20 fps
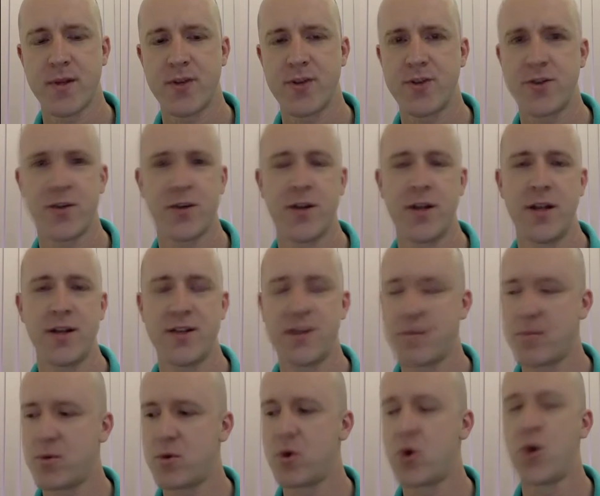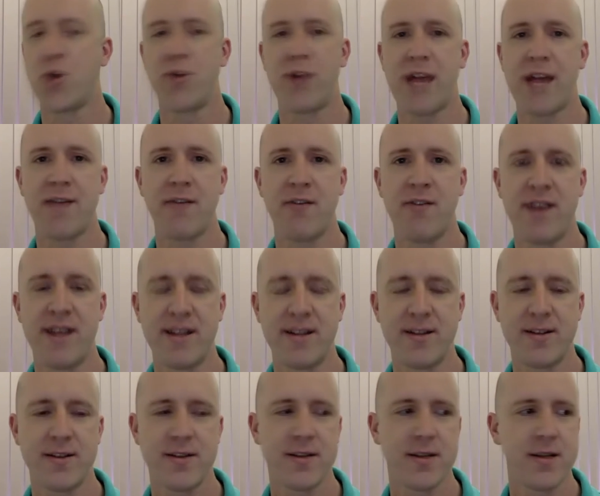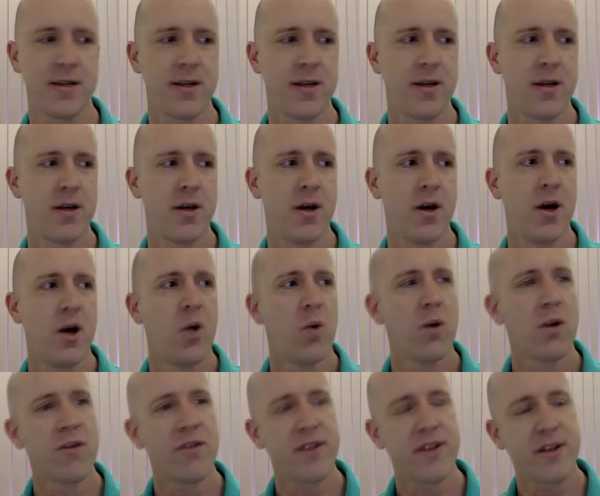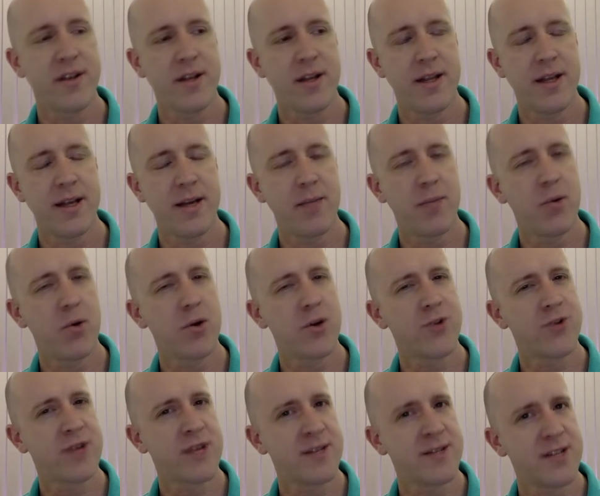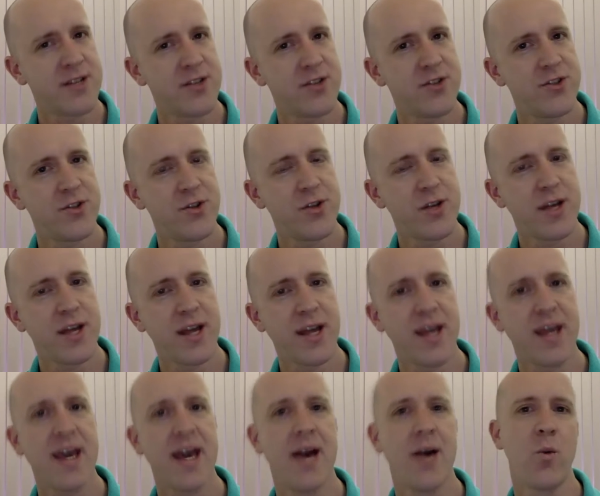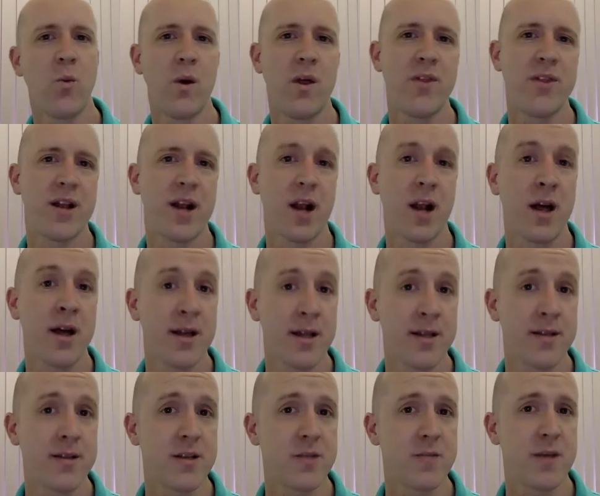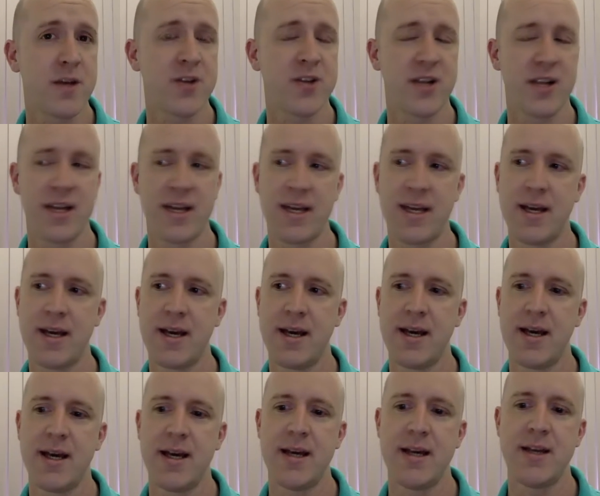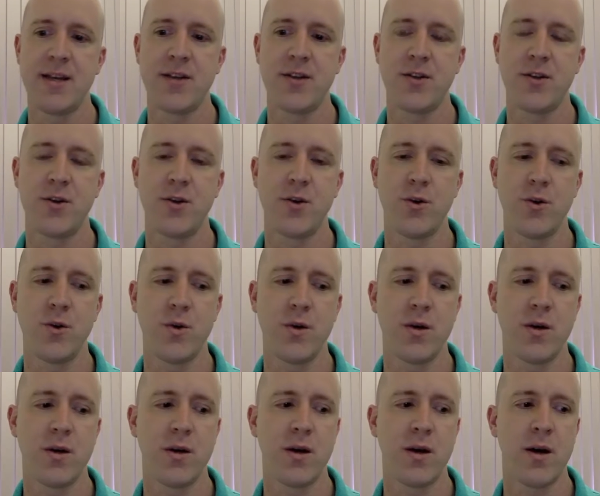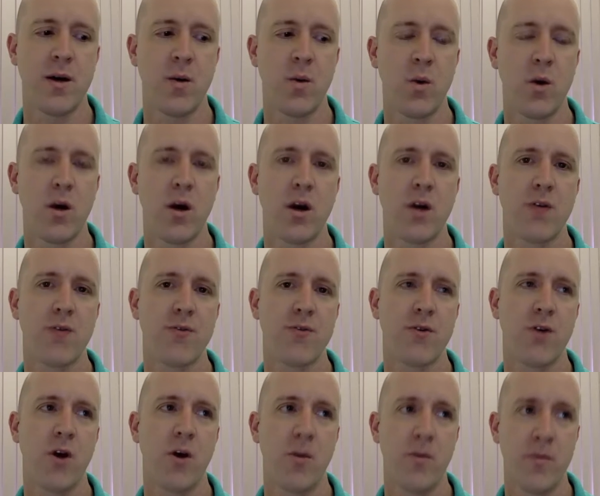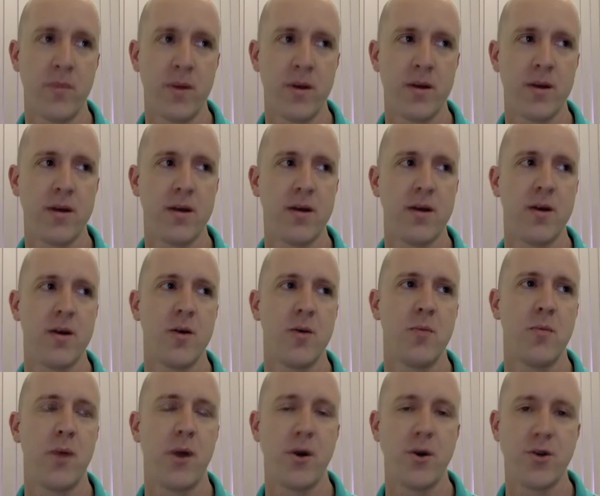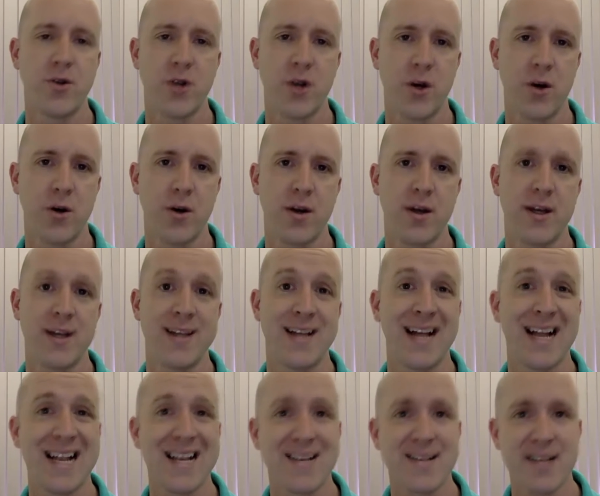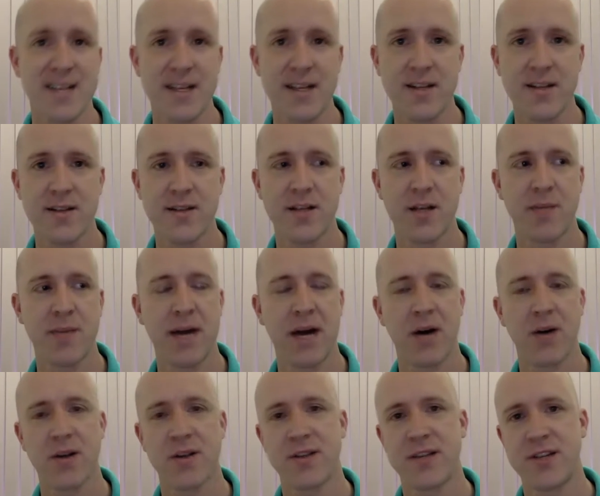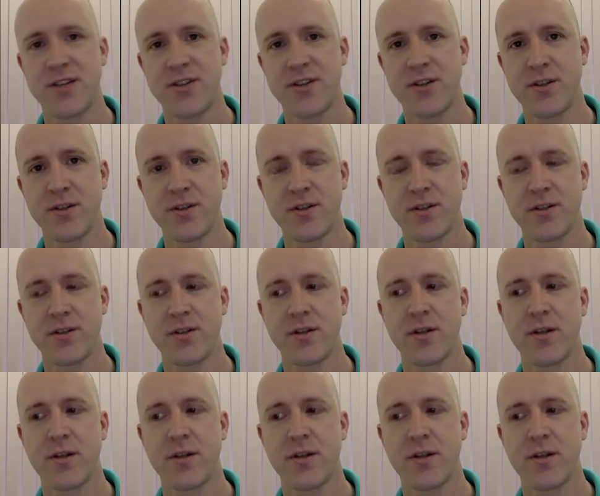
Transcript: just again a simple ordering of events. One of the important transitions you can get with clients, especially, is to uh, work from post hoc analysis about decisions